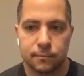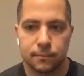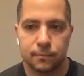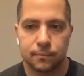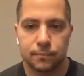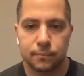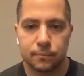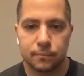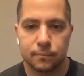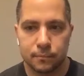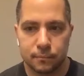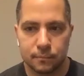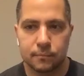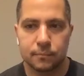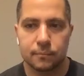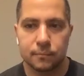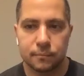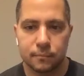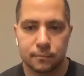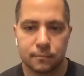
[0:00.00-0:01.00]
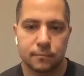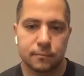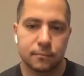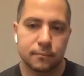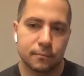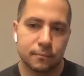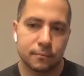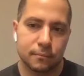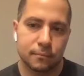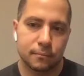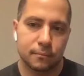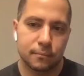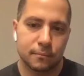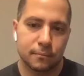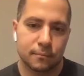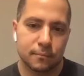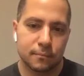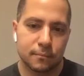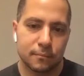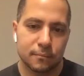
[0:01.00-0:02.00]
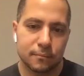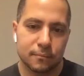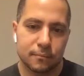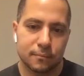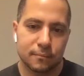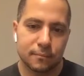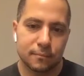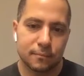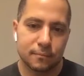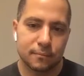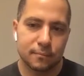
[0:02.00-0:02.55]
(not speaking)